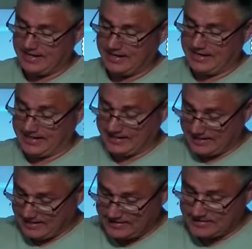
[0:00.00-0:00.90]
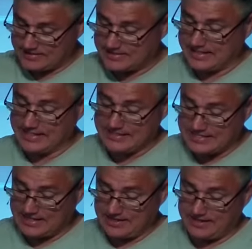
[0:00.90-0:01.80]
and it is
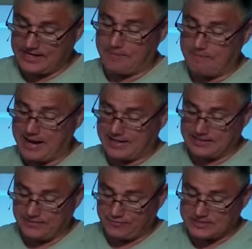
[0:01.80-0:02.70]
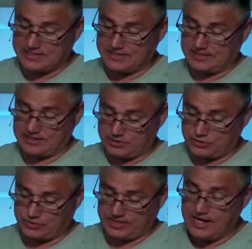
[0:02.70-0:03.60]
indeed a magnificent
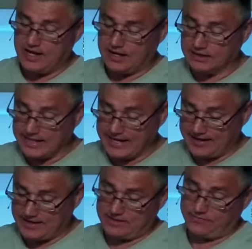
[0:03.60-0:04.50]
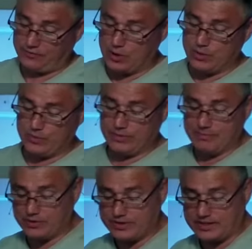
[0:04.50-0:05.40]
country, a land flowing with
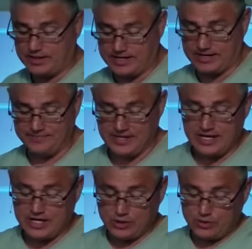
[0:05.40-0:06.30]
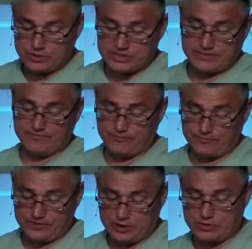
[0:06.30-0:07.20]
milk and honey. Here are some,
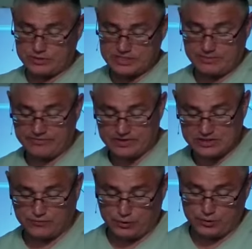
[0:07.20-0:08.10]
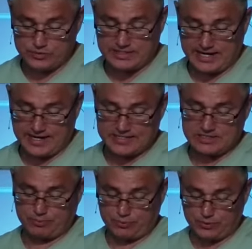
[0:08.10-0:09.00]
here are some of its fruits as
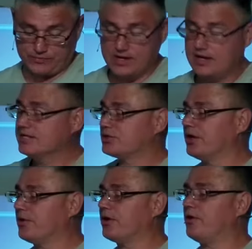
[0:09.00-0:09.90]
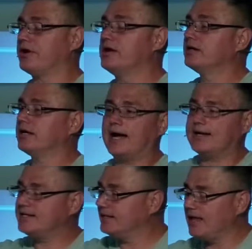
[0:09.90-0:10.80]
proof. So they were going, God
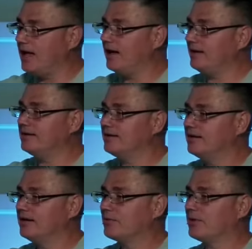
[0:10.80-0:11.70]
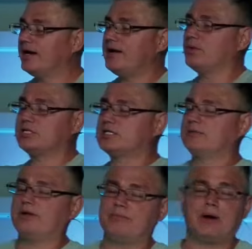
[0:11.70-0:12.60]
didn't lie, right? Which
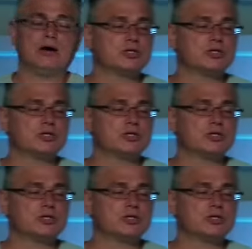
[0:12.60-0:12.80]
boggles